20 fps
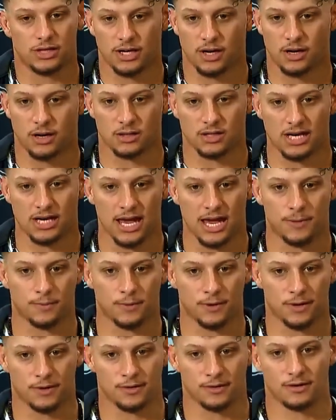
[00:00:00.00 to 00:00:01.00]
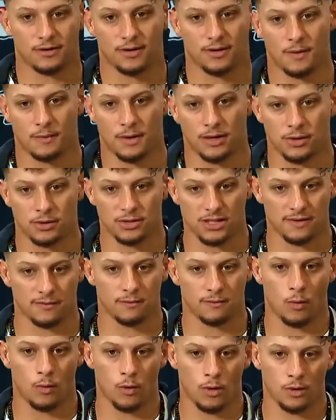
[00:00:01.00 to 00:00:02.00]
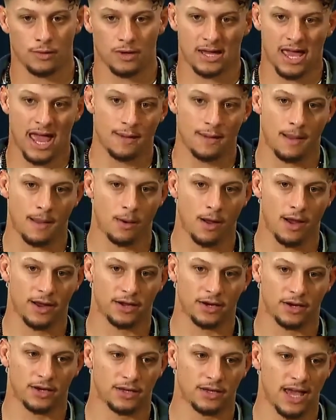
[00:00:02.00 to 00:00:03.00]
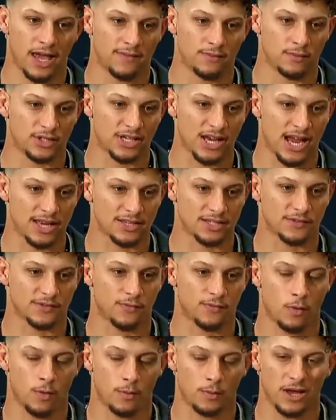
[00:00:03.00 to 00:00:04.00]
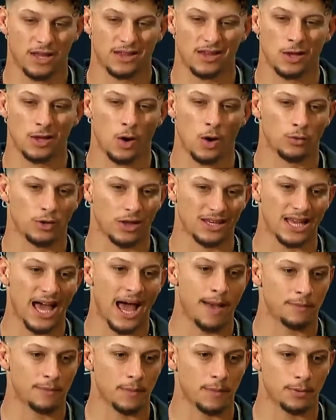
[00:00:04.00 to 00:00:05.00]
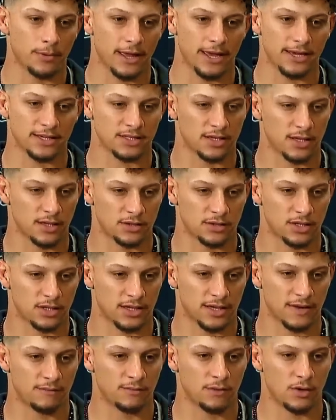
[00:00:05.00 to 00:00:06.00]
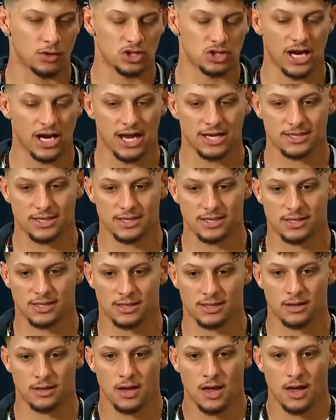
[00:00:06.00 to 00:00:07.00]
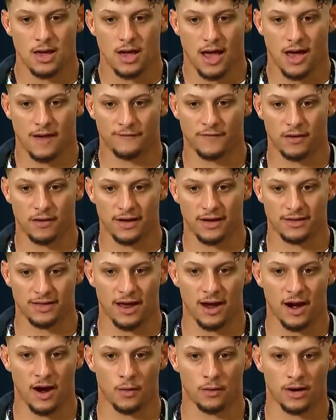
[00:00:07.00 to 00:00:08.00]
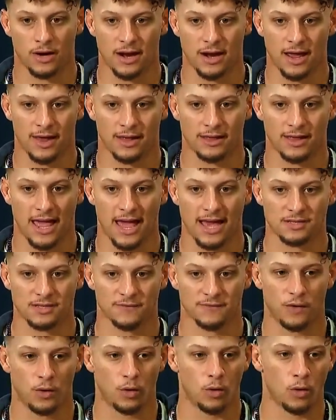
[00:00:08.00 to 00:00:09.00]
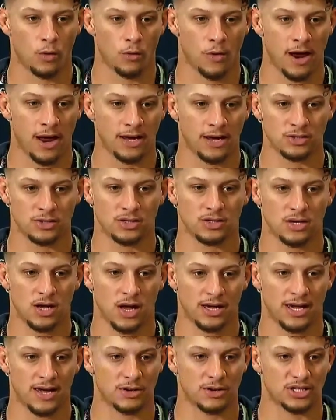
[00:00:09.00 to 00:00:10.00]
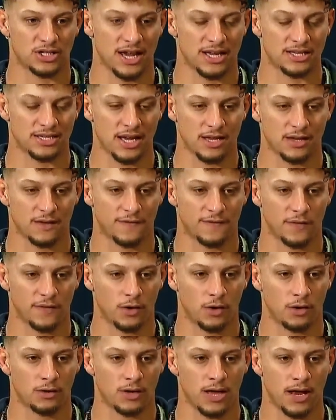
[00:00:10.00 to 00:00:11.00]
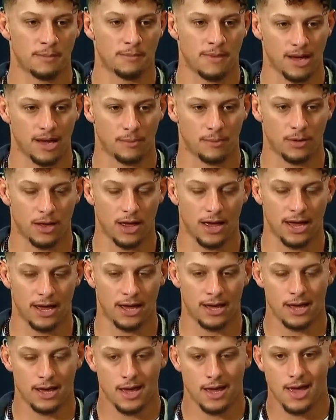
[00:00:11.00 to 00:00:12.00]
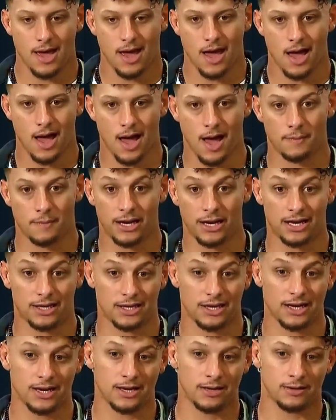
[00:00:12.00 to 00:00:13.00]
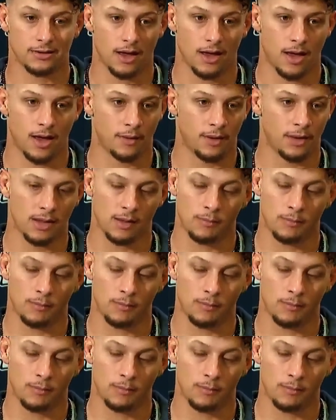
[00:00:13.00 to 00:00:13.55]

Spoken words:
With a revamped offensive line and a more mobile Mahomes, they're making sure he has the tools he needs to continue dominating on the field. This offseason is all about depth, competition, and long-term vision.